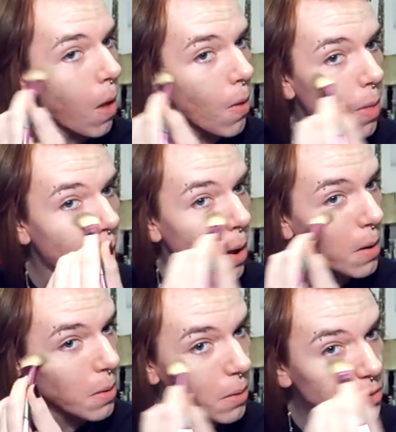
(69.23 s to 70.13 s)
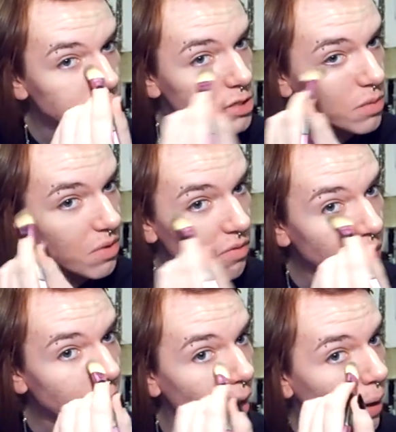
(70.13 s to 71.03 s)
and then you'll see me
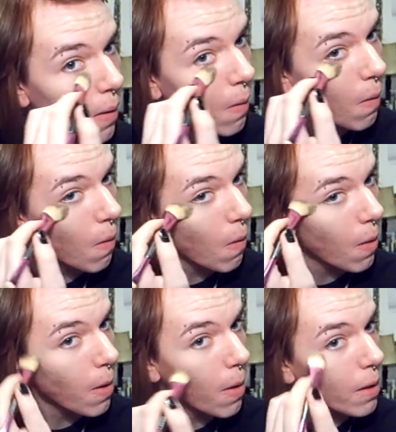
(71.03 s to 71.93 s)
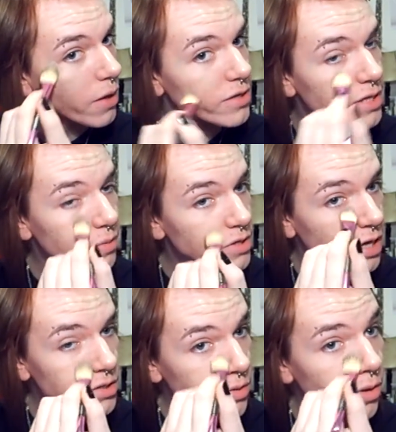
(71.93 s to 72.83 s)
right back, because that would
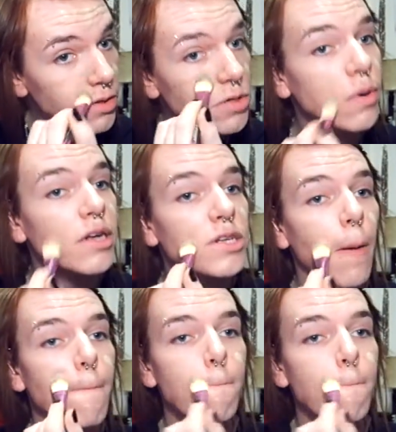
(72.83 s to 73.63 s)
take too long to watch.